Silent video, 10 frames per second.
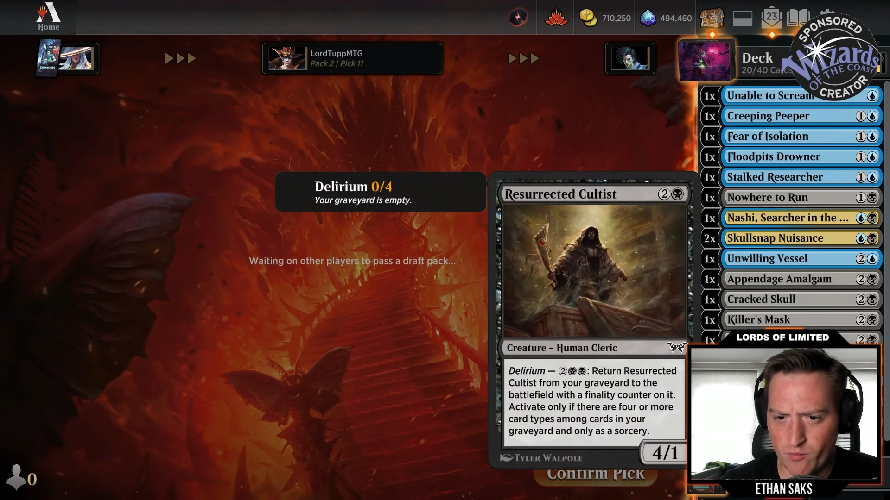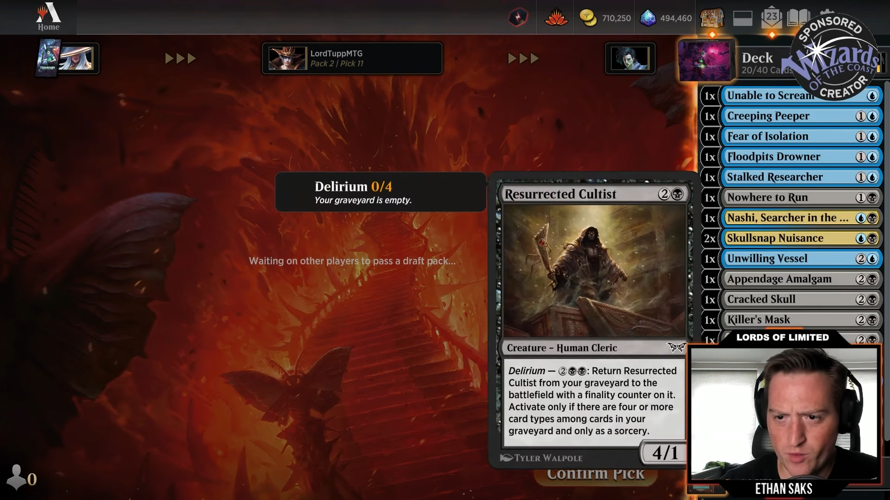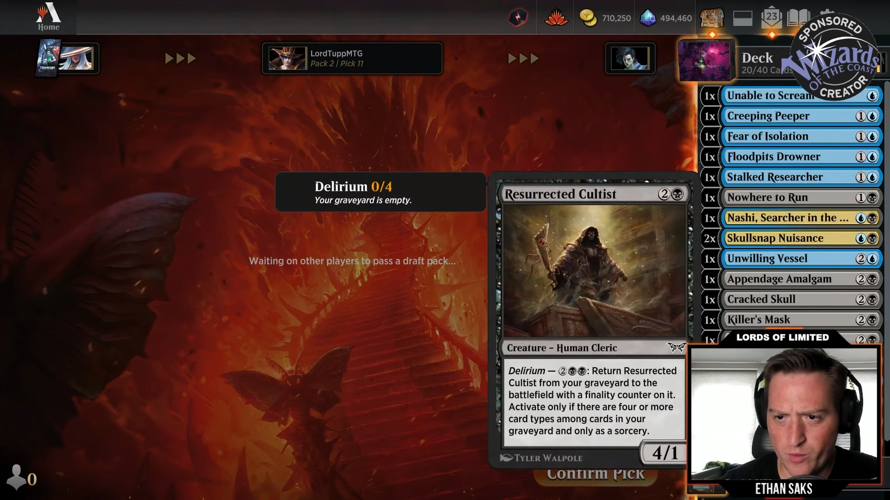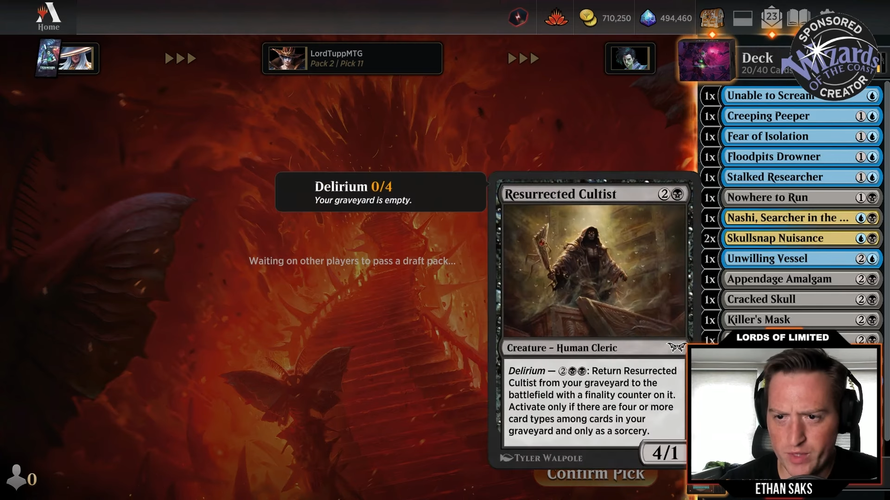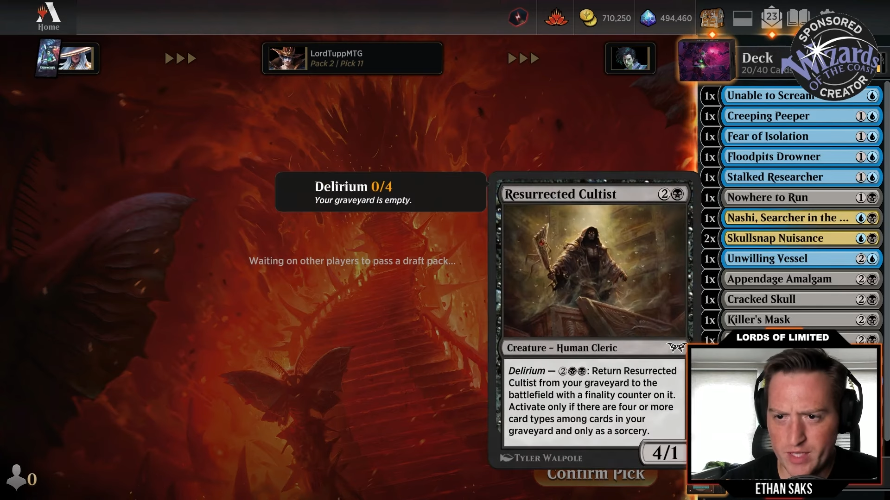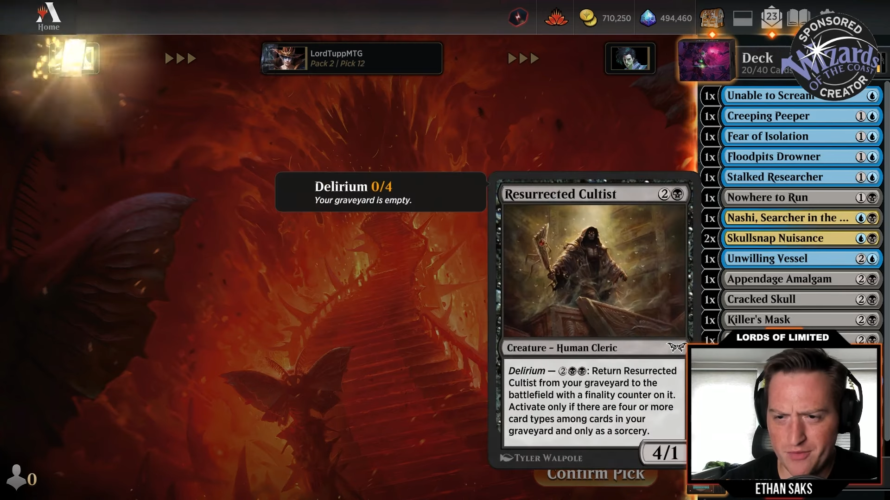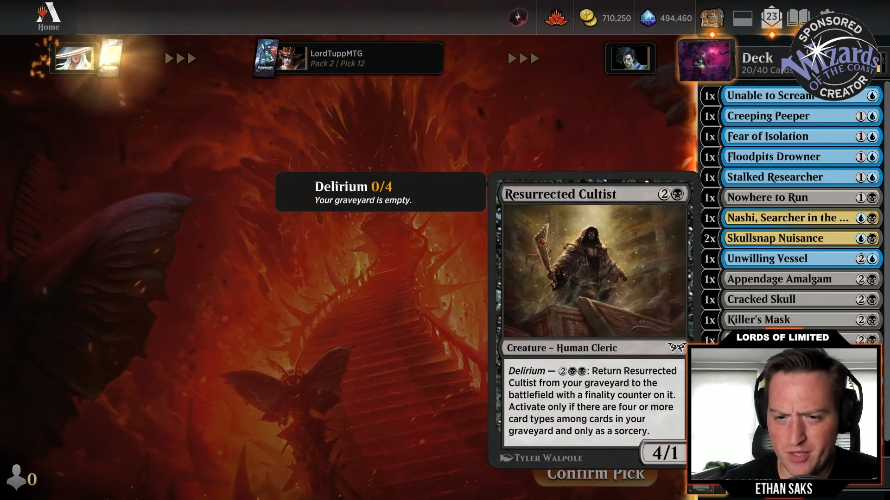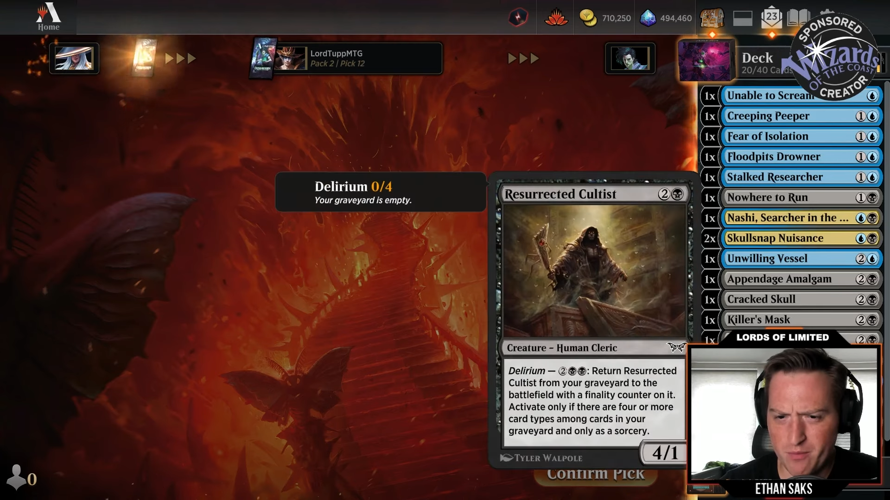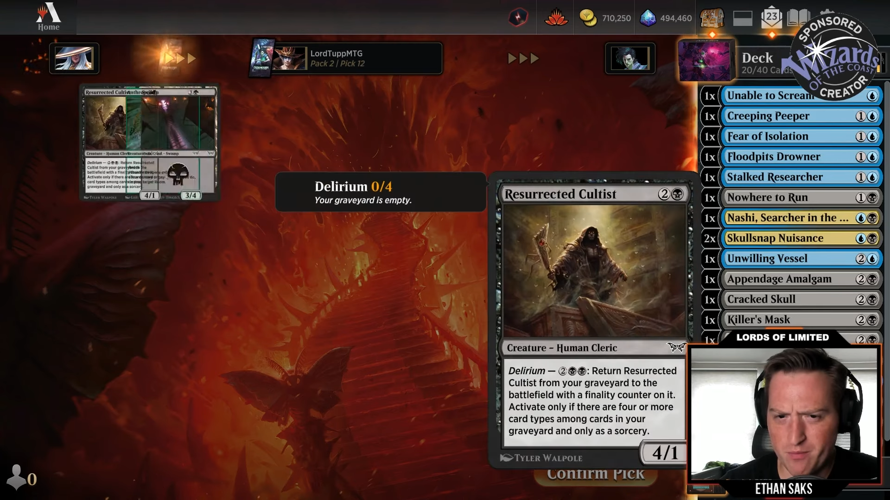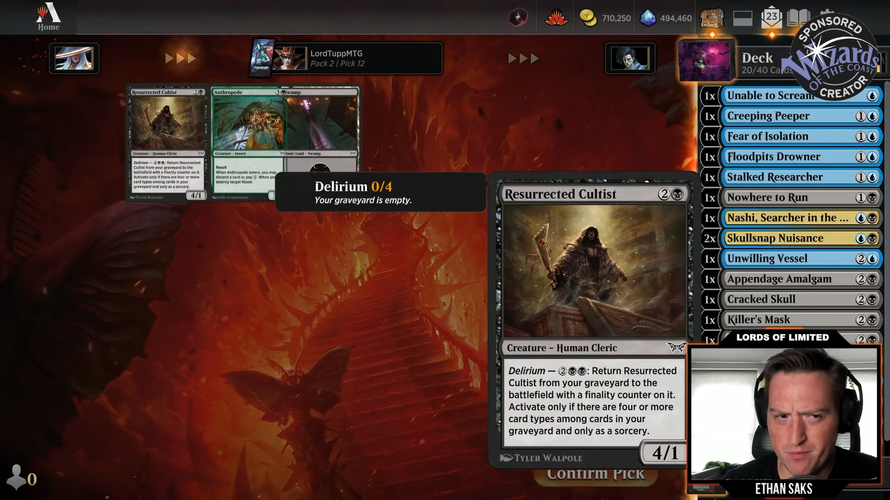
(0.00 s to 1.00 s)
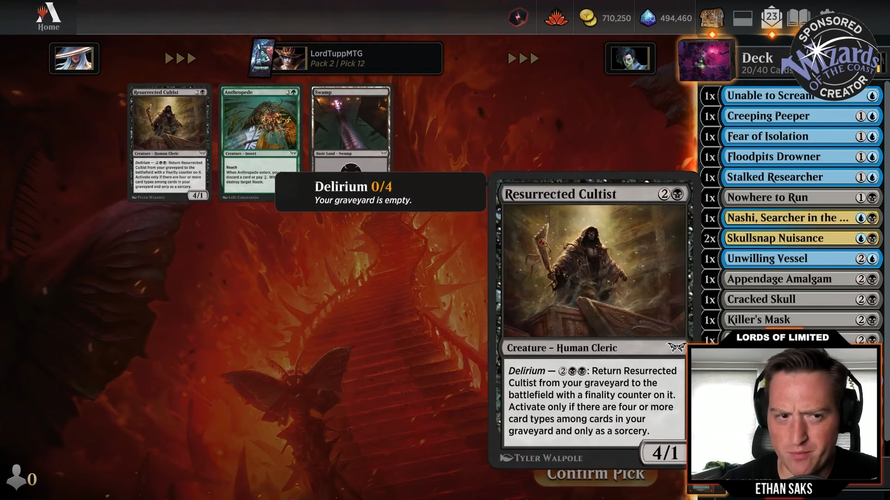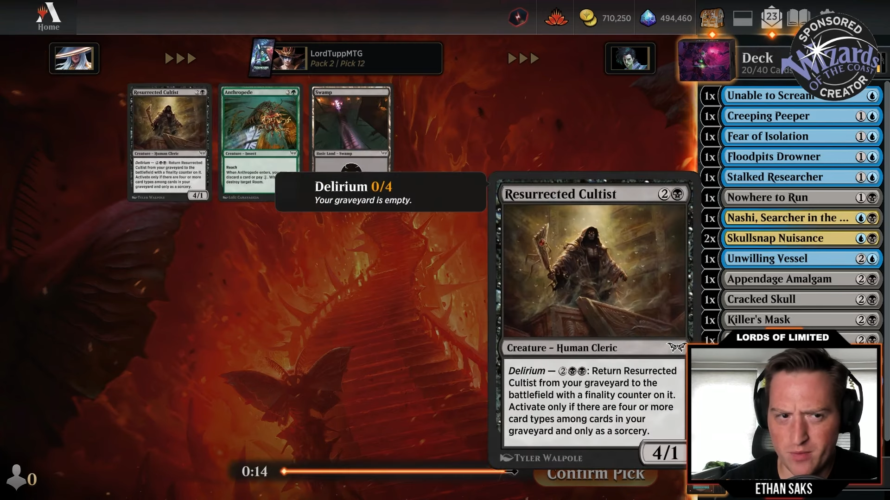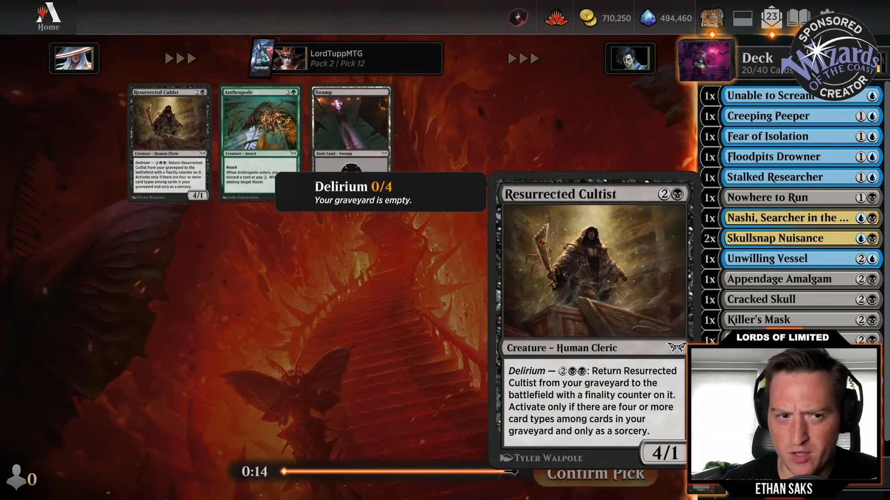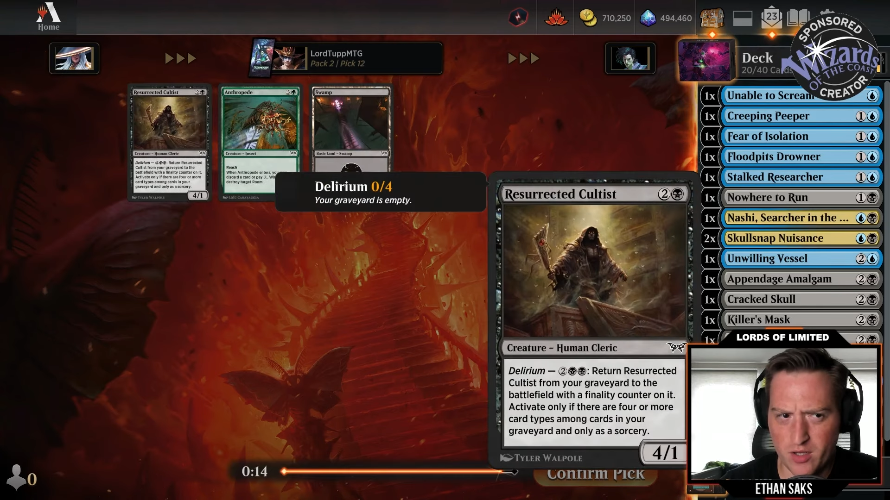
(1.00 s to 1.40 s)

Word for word: We definitely are